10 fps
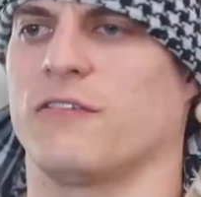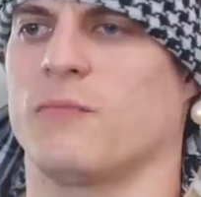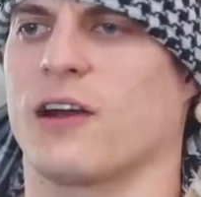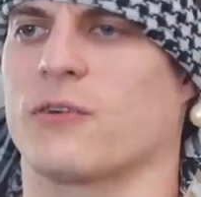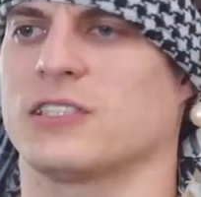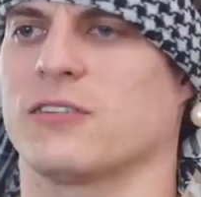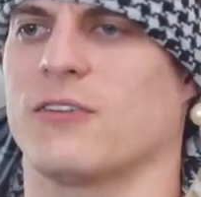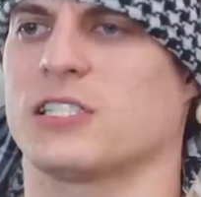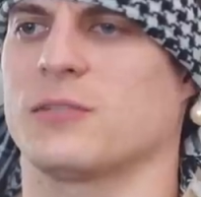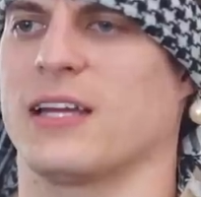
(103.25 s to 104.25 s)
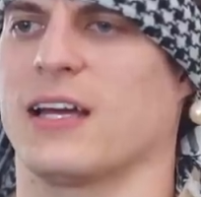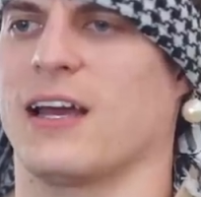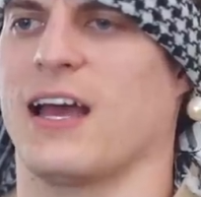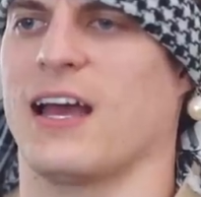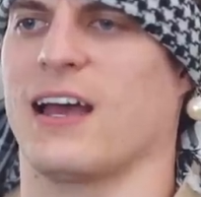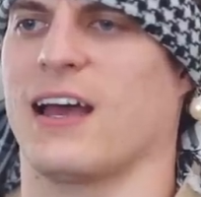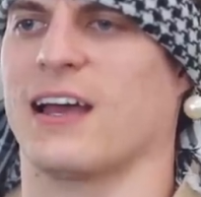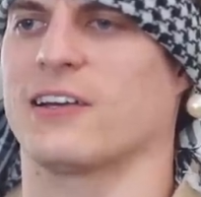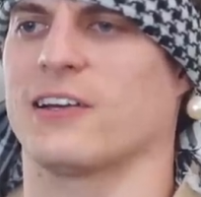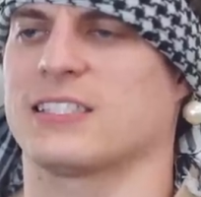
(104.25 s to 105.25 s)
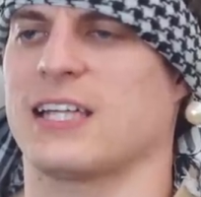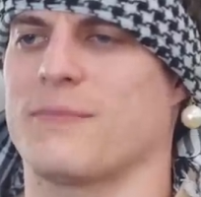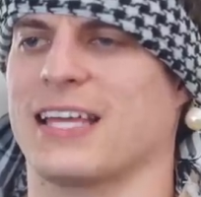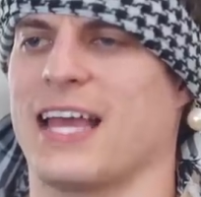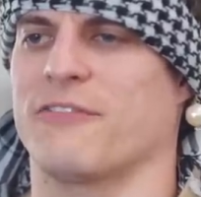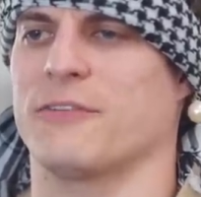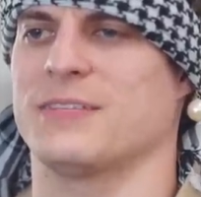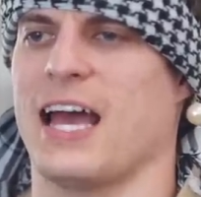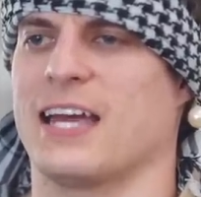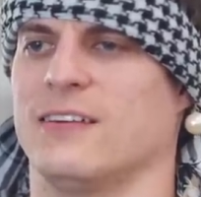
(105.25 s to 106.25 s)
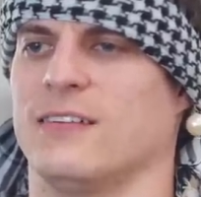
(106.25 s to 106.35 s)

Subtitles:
if Mark wasn't rushing me, I could have stopped the guy from dying.